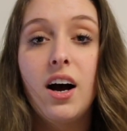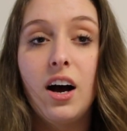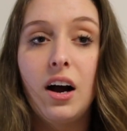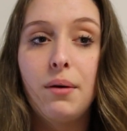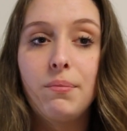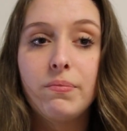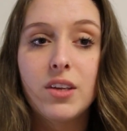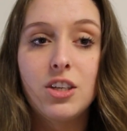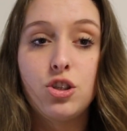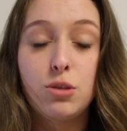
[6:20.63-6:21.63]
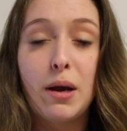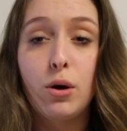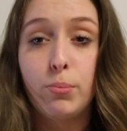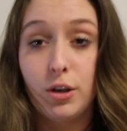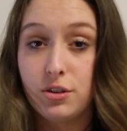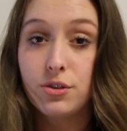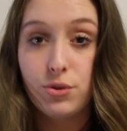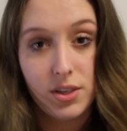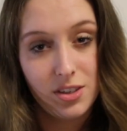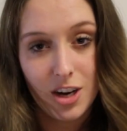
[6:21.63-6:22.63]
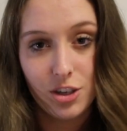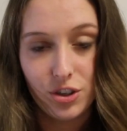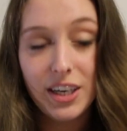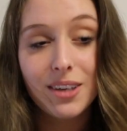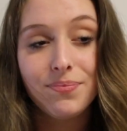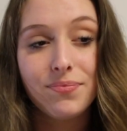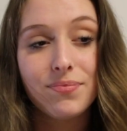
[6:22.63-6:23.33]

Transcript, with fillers: um, it's just my own personal choice to not drink.